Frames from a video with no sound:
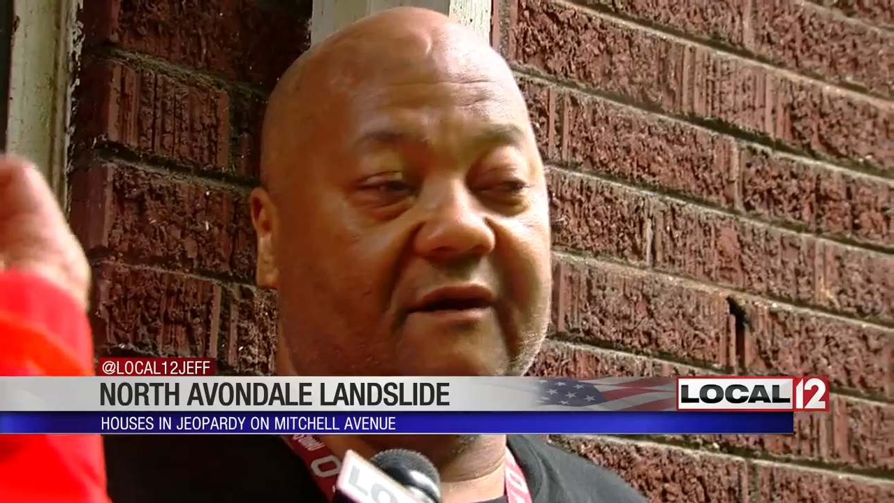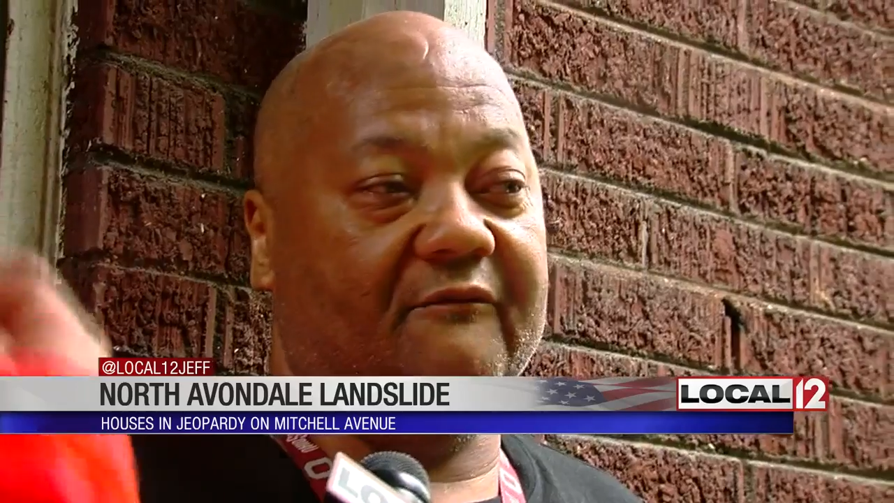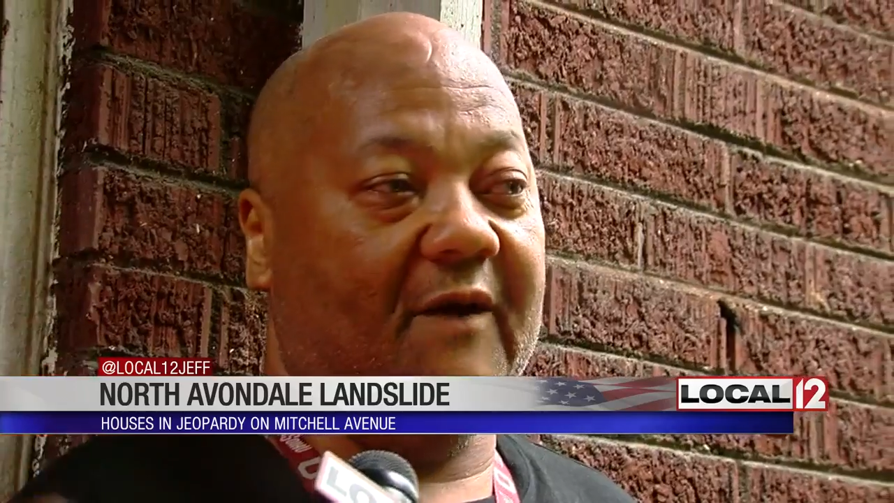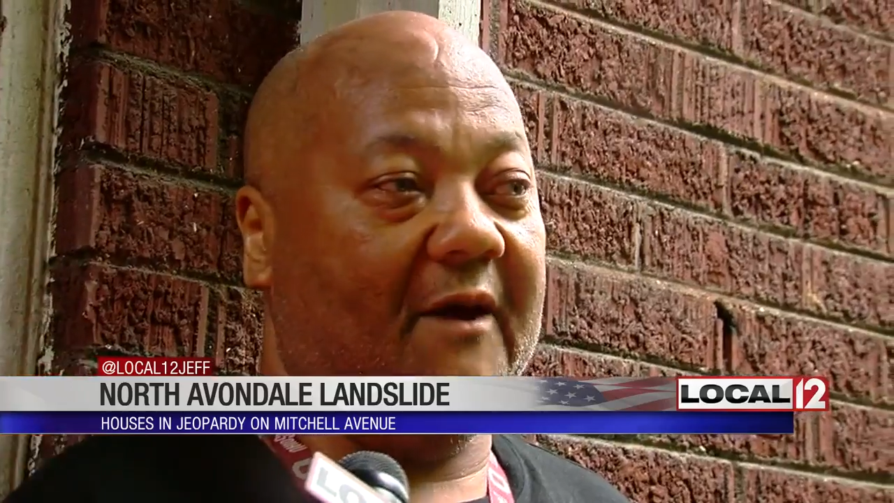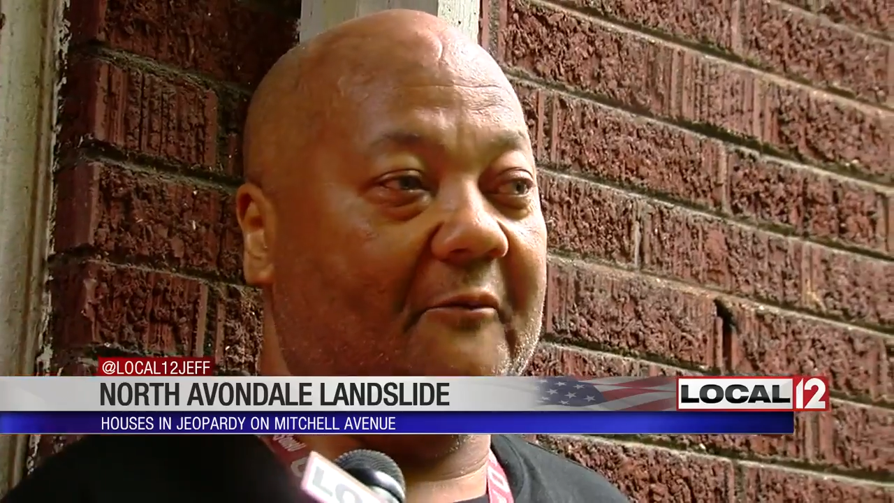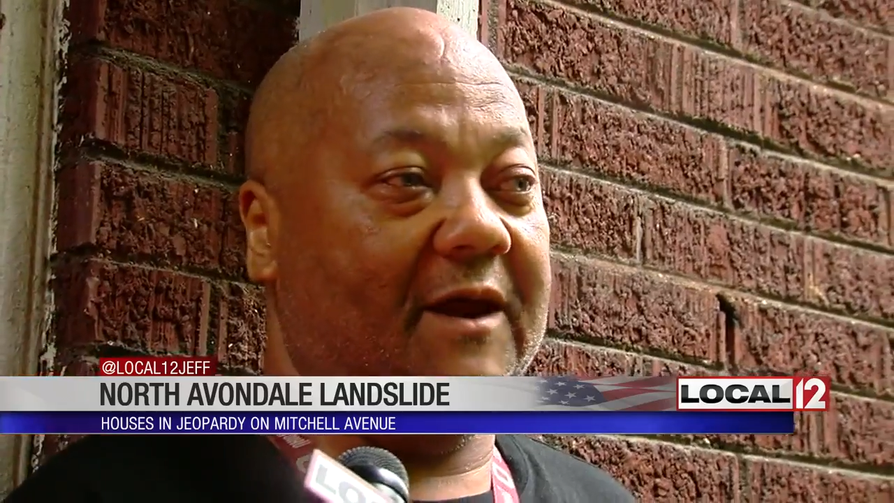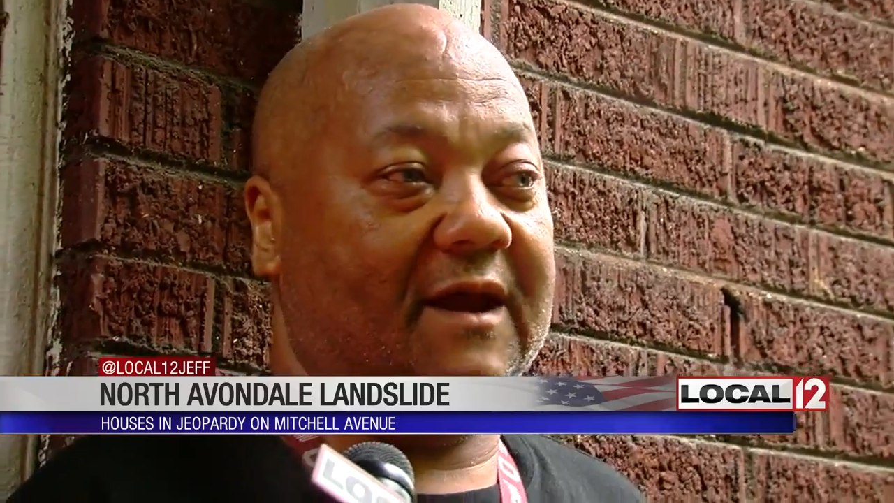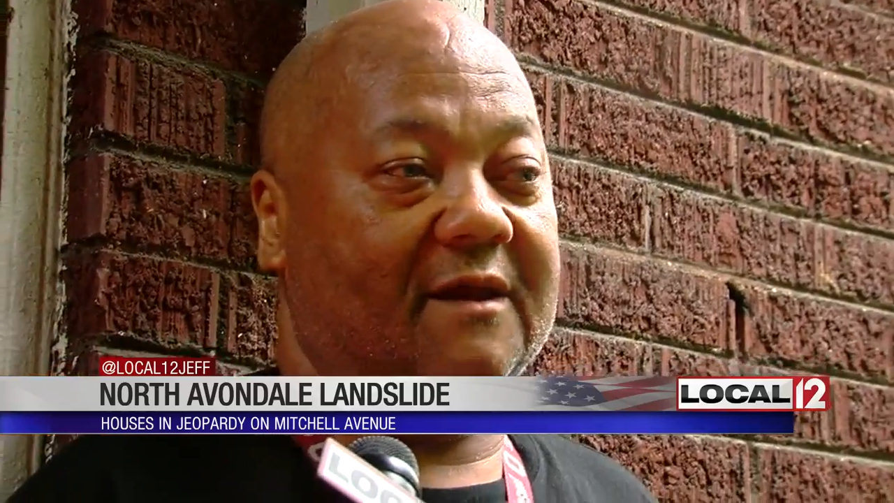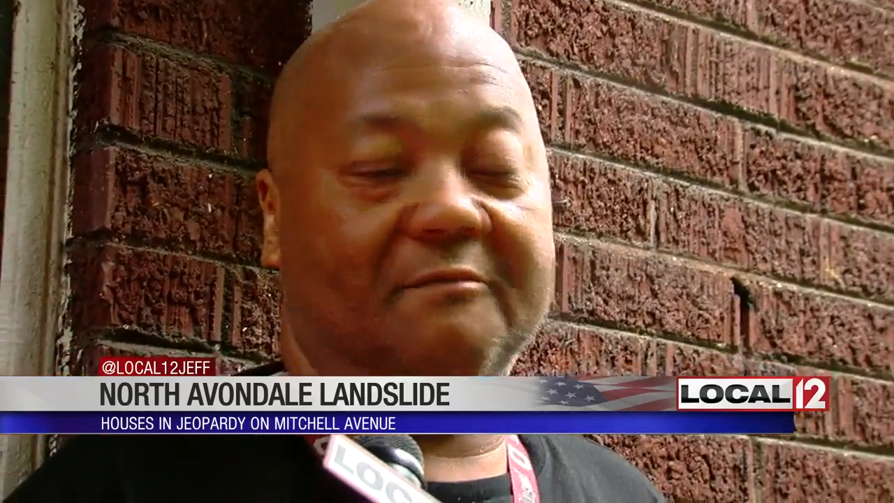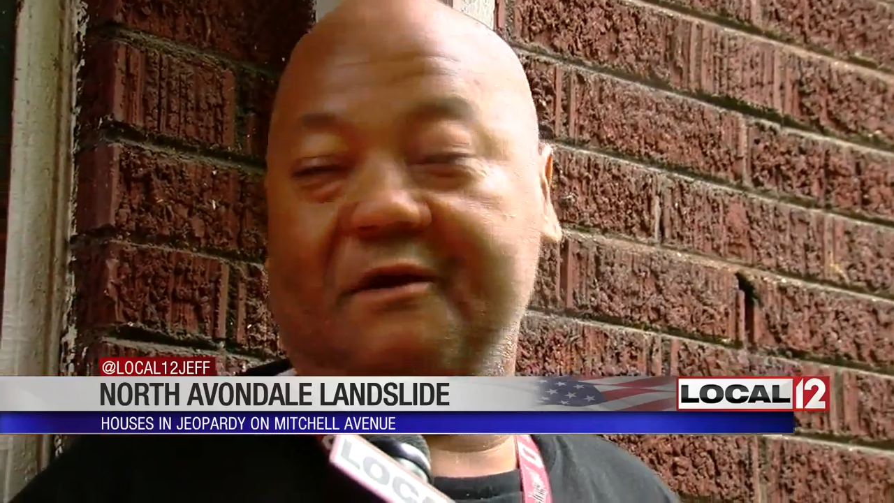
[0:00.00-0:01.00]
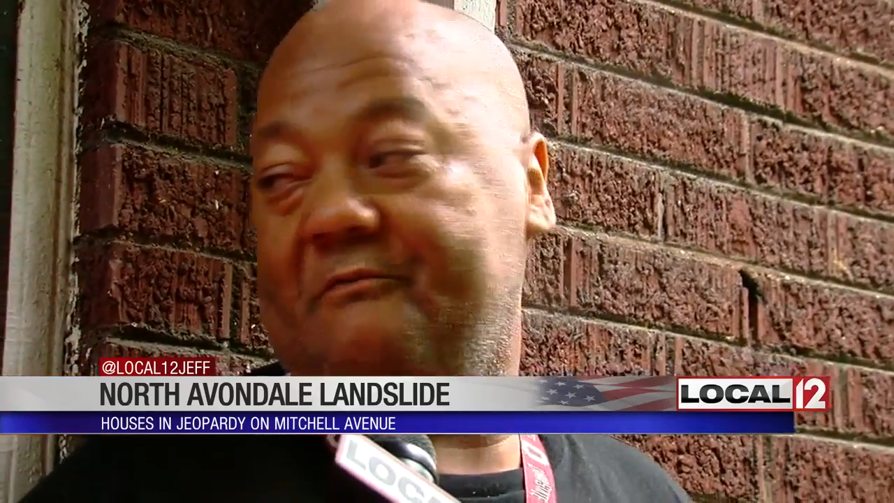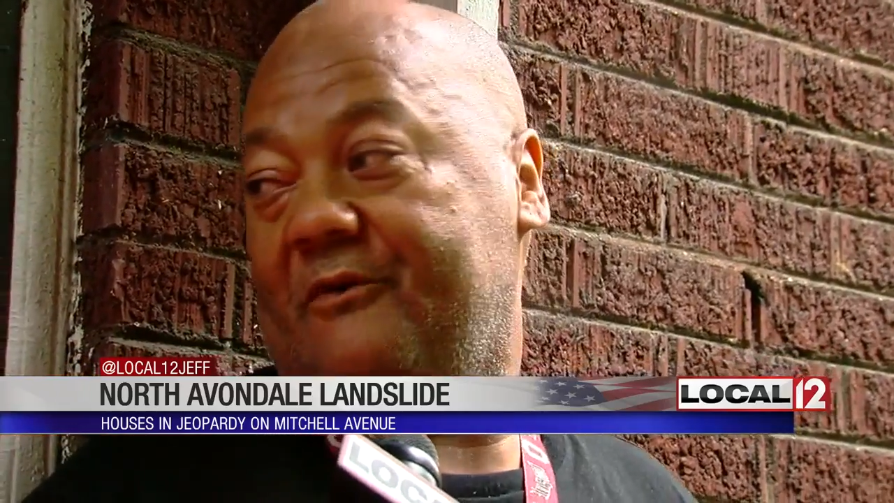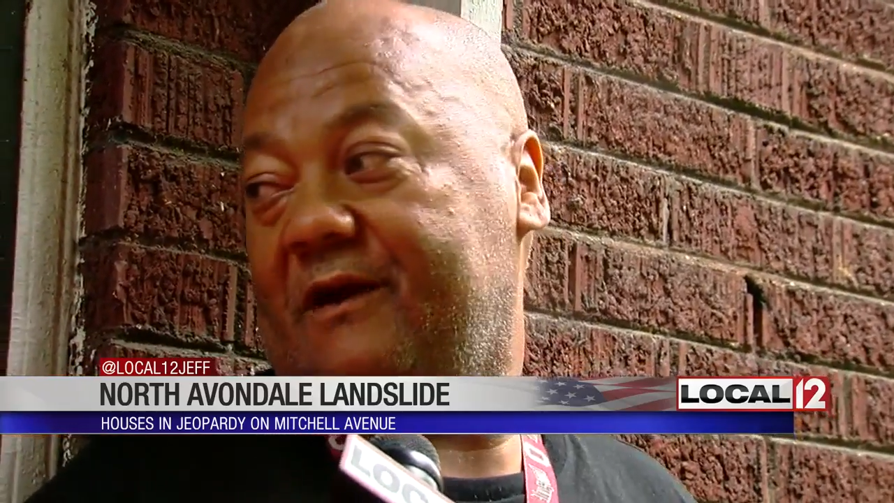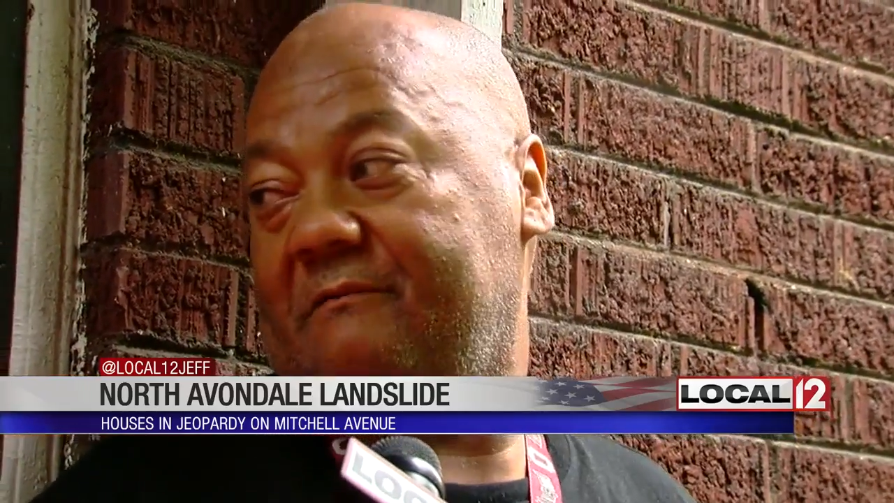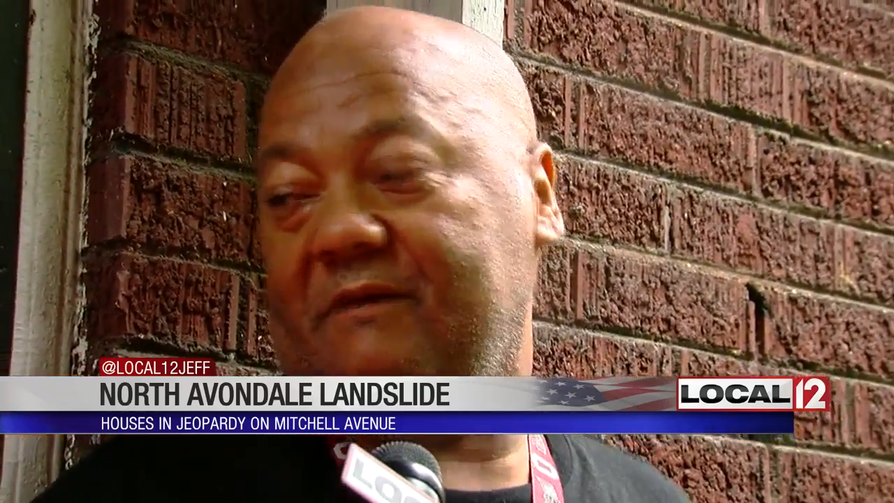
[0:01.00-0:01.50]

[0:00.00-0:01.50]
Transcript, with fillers: about waking up in the morning,